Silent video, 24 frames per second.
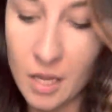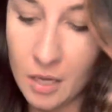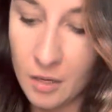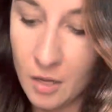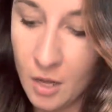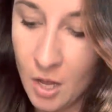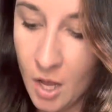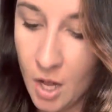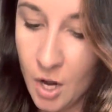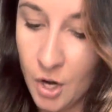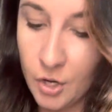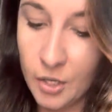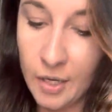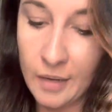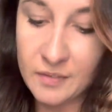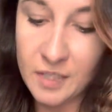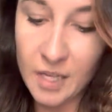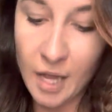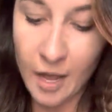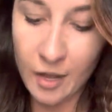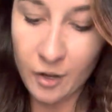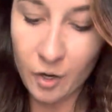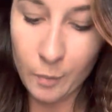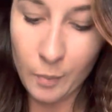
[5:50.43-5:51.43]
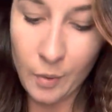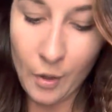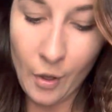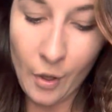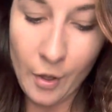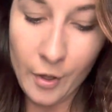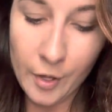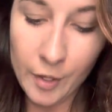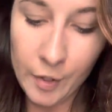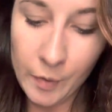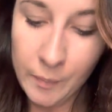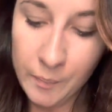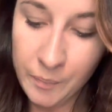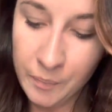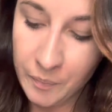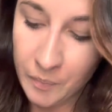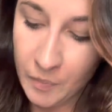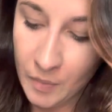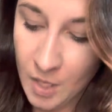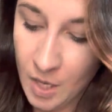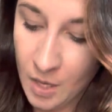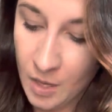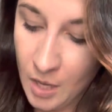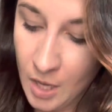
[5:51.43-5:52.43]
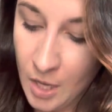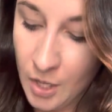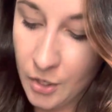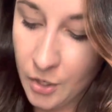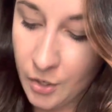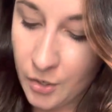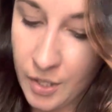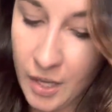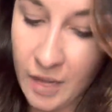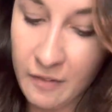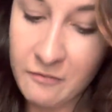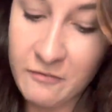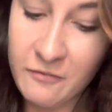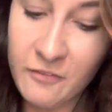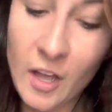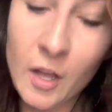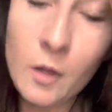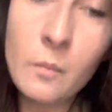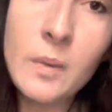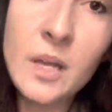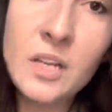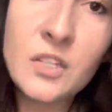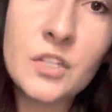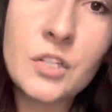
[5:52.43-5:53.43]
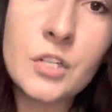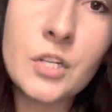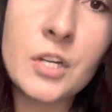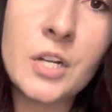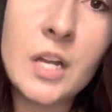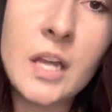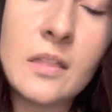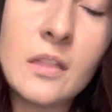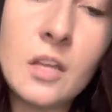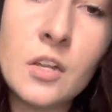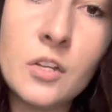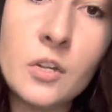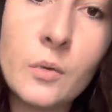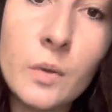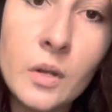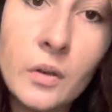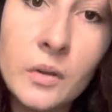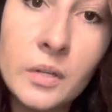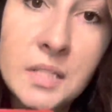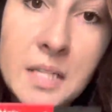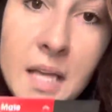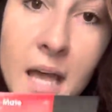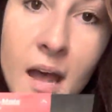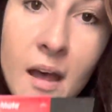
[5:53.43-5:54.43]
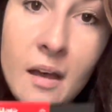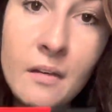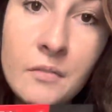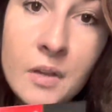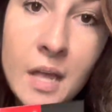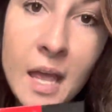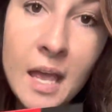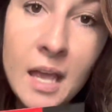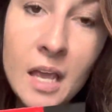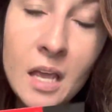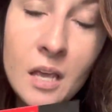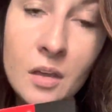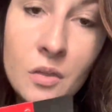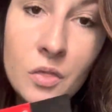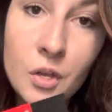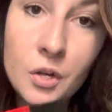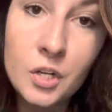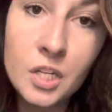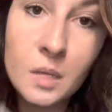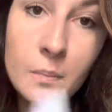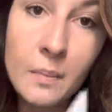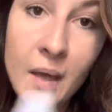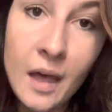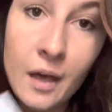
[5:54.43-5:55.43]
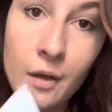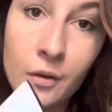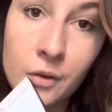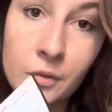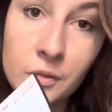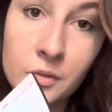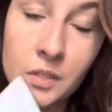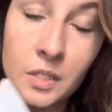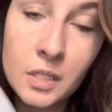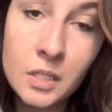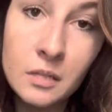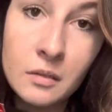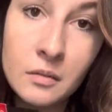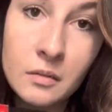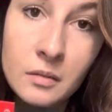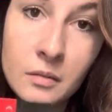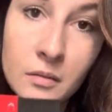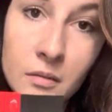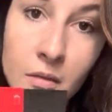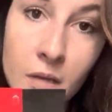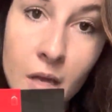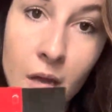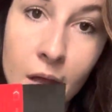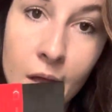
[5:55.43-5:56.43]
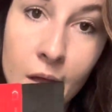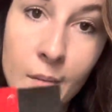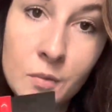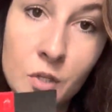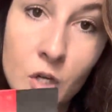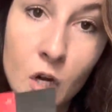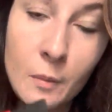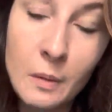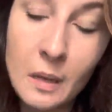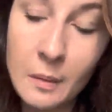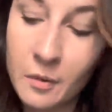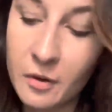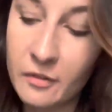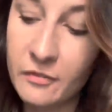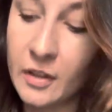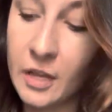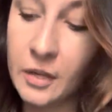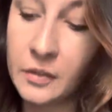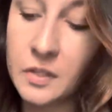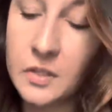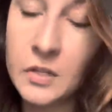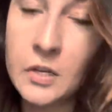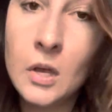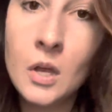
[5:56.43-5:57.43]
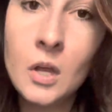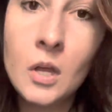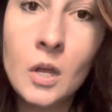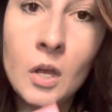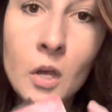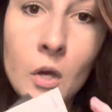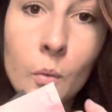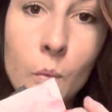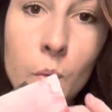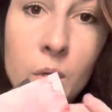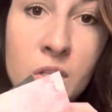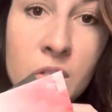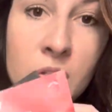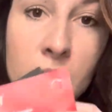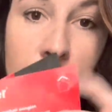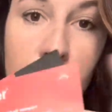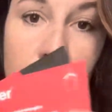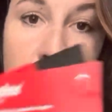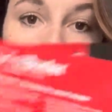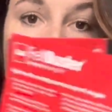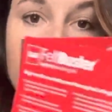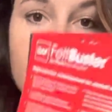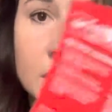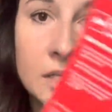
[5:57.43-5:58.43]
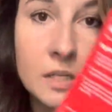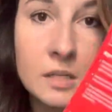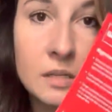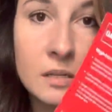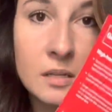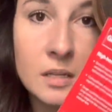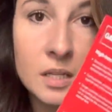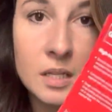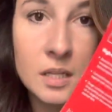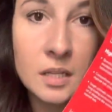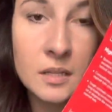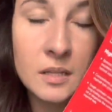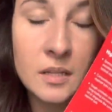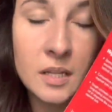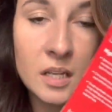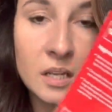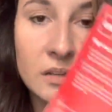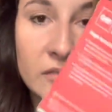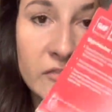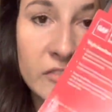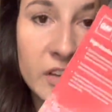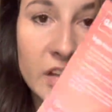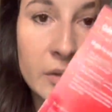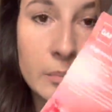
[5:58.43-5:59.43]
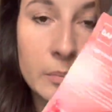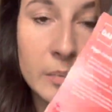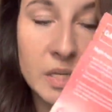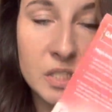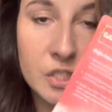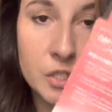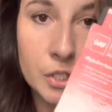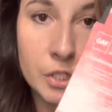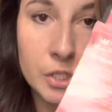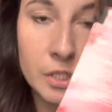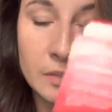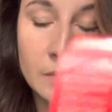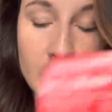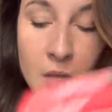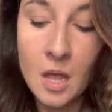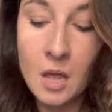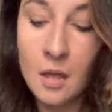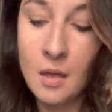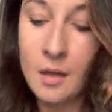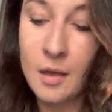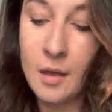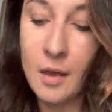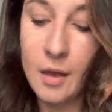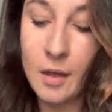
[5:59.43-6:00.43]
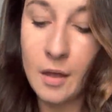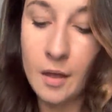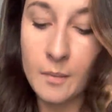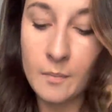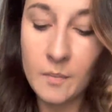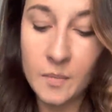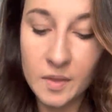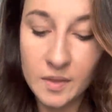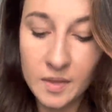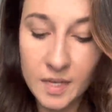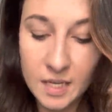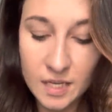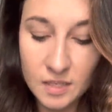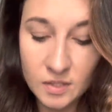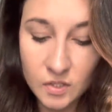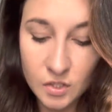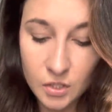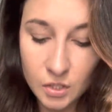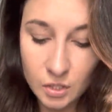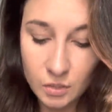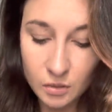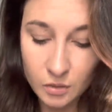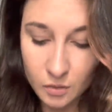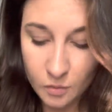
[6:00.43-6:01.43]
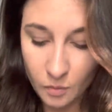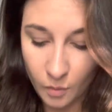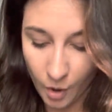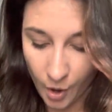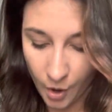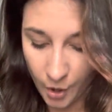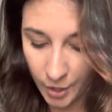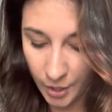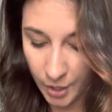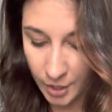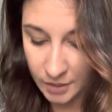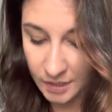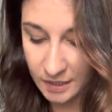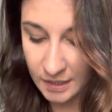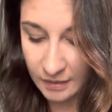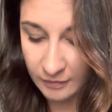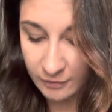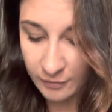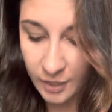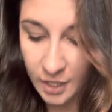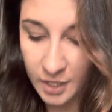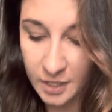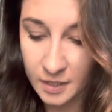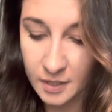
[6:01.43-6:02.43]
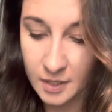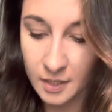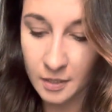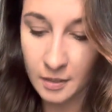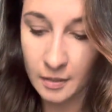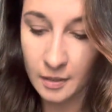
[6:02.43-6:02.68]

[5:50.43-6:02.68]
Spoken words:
You're gonna have tiger paw, you're gonna have felt buster, and then you are going to have a 30-pound tar paper felt. We use the felt buster. These two are different.